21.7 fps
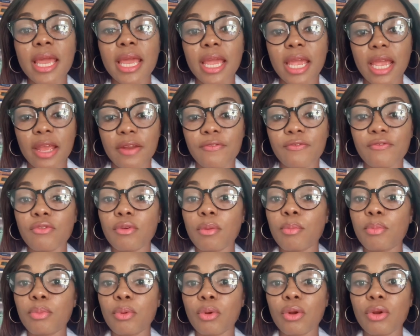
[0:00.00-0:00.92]
it
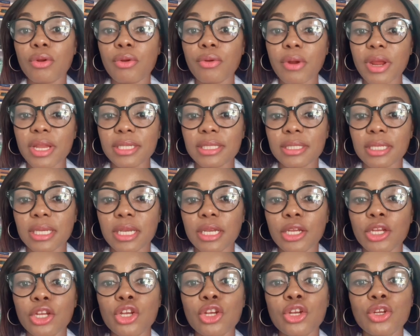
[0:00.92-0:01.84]
from
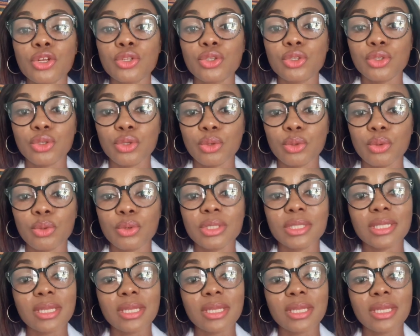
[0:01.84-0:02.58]
progressing to